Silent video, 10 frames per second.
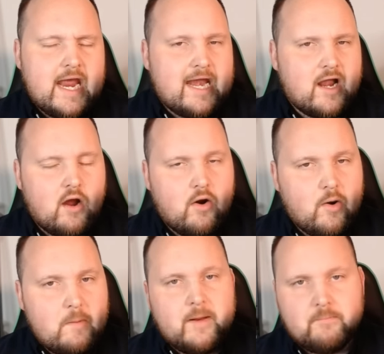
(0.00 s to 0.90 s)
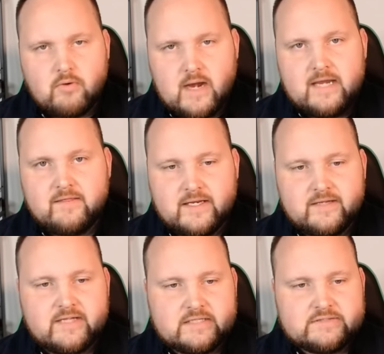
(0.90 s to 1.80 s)
And I hope and pray that
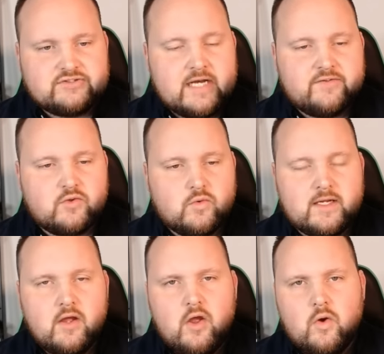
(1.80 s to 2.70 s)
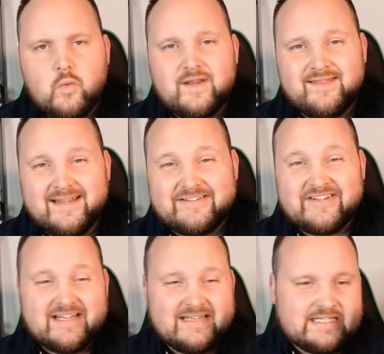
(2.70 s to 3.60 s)
it does change quick with this
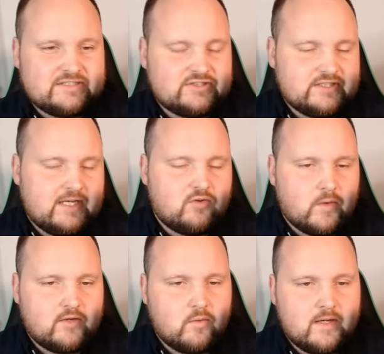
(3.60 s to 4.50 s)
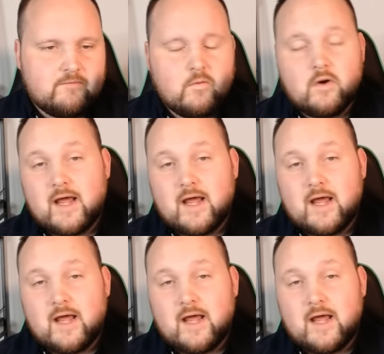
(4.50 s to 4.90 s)
election in 2024.